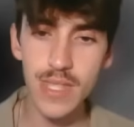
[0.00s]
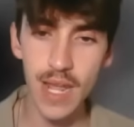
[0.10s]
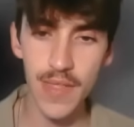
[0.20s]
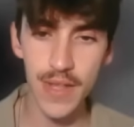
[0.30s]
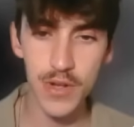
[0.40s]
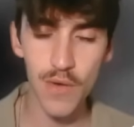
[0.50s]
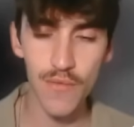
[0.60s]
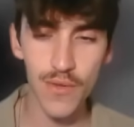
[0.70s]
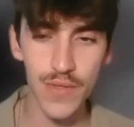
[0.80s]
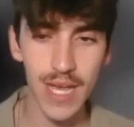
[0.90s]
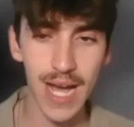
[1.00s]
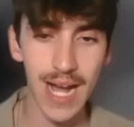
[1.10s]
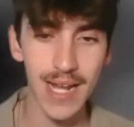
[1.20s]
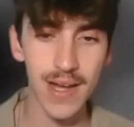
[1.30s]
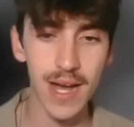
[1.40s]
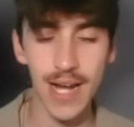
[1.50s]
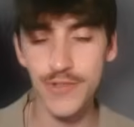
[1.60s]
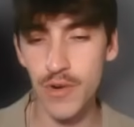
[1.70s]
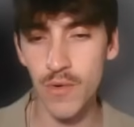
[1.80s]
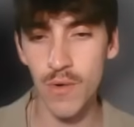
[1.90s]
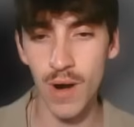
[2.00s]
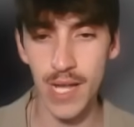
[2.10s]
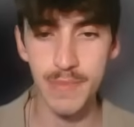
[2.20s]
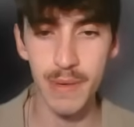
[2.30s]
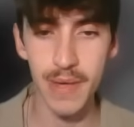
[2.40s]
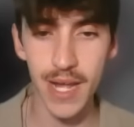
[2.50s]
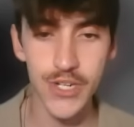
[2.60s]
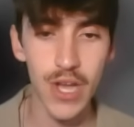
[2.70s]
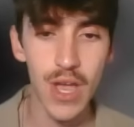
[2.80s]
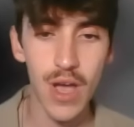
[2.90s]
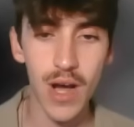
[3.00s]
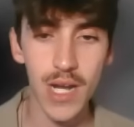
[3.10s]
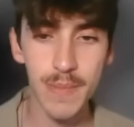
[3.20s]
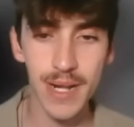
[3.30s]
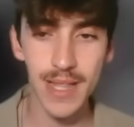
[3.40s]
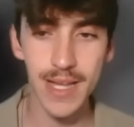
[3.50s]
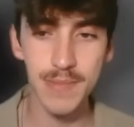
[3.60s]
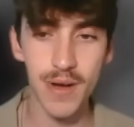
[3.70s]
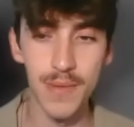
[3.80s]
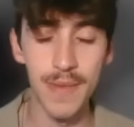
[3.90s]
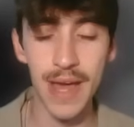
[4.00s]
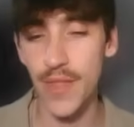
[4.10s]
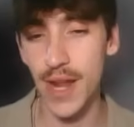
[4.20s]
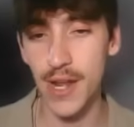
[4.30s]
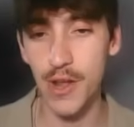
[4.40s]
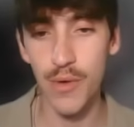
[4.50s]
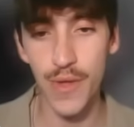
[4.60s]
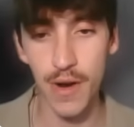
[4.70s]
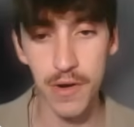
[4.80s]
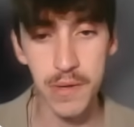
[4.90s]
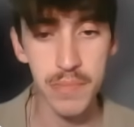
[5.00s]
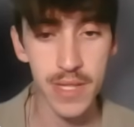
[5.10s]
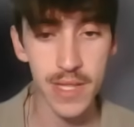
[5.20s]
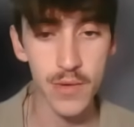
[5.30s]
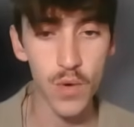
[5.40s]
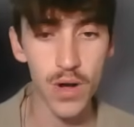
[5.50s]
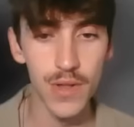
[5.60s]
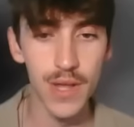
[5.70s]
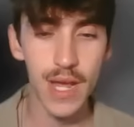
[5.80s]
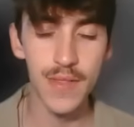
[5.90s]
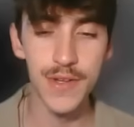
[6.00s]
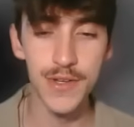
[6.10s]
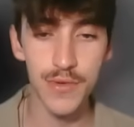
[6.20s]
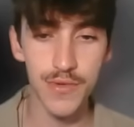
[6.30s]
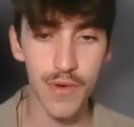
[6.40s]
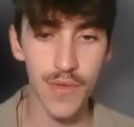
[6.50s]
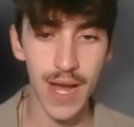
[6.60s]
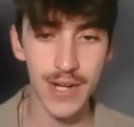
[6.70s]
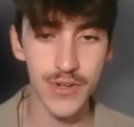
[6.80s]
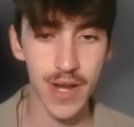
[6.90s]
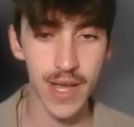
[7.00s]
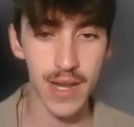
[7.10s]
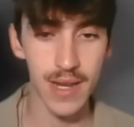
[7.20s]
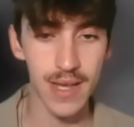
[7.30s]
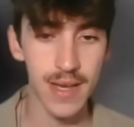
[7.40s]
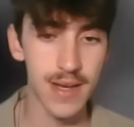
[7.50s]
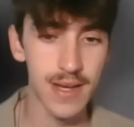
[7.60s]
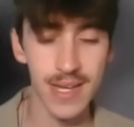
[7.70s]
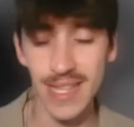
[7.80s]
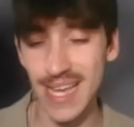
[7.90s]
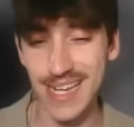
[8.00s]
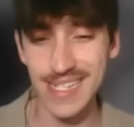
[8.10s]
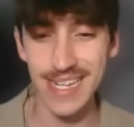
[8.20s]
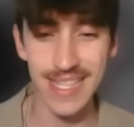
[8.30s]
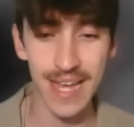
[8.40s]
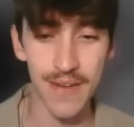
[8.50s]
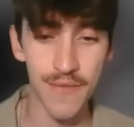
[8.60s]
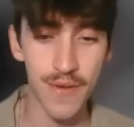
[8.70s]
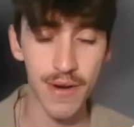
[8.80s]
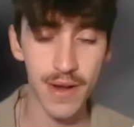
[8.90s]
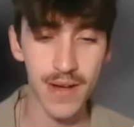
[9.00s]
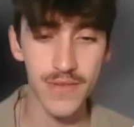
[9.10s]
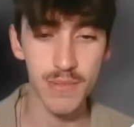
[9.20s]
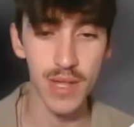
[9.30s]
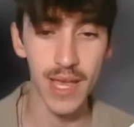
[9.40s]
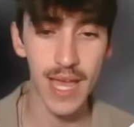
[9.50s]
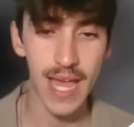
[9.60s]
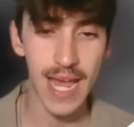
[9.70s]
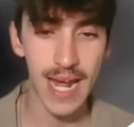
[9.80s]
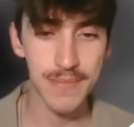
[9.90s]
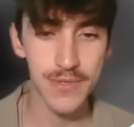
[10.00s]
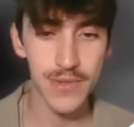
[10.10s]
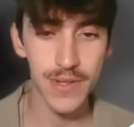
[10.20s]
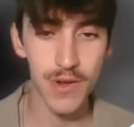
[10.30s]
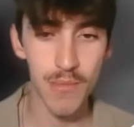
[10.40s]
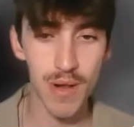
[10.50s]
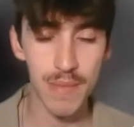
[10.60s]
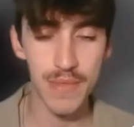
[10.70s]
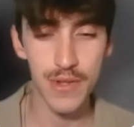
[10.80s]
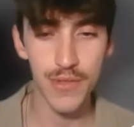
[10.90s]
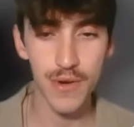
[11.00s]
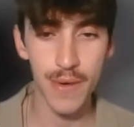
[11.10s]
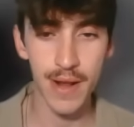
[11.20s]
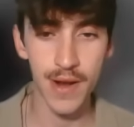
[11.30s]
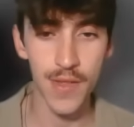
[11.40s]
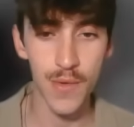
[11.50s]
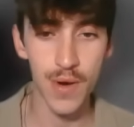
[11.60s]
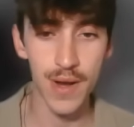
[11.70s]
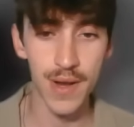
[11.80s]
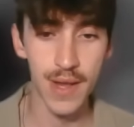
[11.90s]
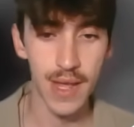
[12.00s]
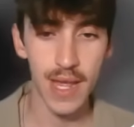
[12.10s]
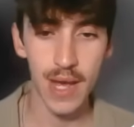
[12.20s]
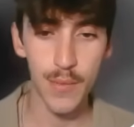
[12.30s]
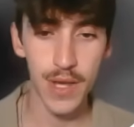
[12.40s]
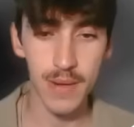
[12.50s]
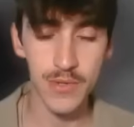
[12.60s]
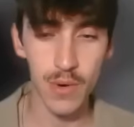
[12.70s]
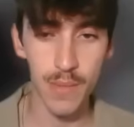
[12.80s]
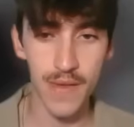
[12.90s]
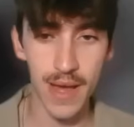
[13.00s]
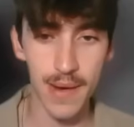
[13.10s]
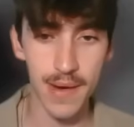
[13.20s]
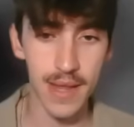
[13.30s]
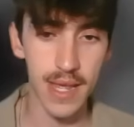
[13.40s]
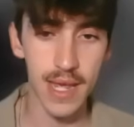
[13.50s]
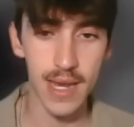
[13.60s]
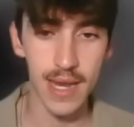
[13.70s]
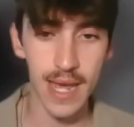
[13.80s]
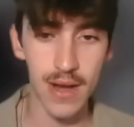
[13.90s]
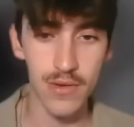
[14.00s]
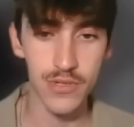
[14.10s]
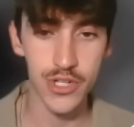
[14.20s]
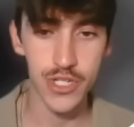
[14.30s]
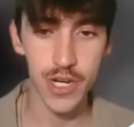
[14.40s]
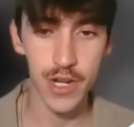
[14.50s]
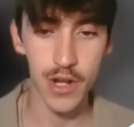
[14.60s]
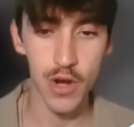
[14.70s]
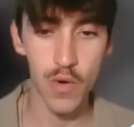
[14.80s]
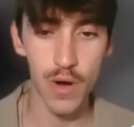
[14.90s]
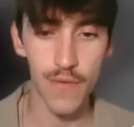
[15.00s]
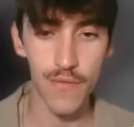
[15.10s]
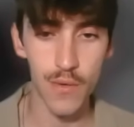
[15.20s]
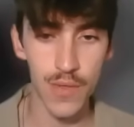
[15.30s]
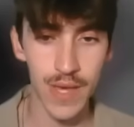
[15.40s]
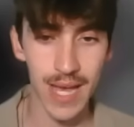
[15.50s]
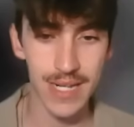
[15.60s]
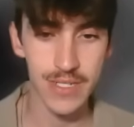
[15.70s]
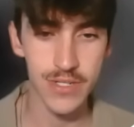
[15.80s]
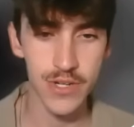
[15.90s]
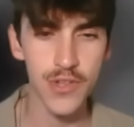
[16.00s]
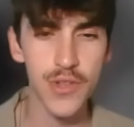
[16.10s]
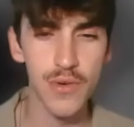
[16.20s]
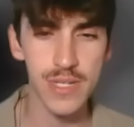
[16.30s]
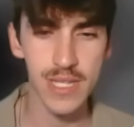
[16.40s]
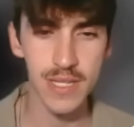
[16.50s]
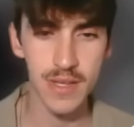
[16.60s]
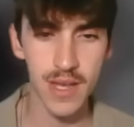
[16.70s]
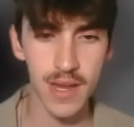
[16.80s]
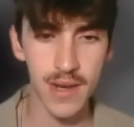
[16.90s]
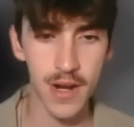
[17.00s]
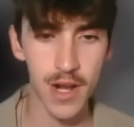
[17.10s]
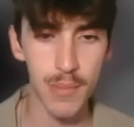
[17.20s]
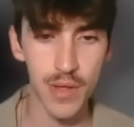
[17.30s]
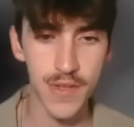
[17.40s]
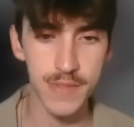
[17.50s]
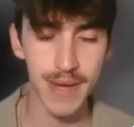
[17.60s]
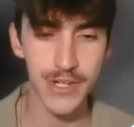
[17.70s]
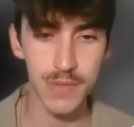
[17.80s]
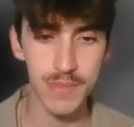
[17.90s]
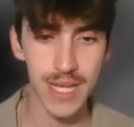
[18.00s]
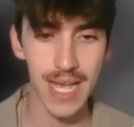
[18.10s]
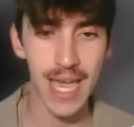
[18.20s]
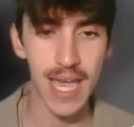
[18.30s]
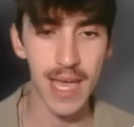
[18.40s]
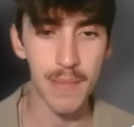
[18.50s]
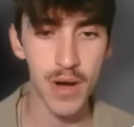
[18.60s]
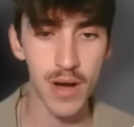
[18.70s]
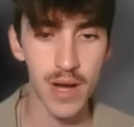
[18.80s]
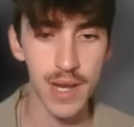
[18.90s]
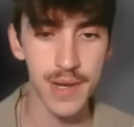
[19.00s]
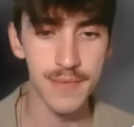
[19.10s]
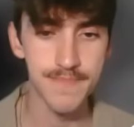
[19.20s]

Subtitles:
And then go for the Hydro or Ice Beam catch on a Mega Golisopod. Now that I know they are completely walled, they do throw the Hydro Cannon, and I can take that very comfortably. Absolutely no problem. They're throwing another one. We can absorb that, and now just going to go for the X's. You'll notice in a couple of these matchups, I am on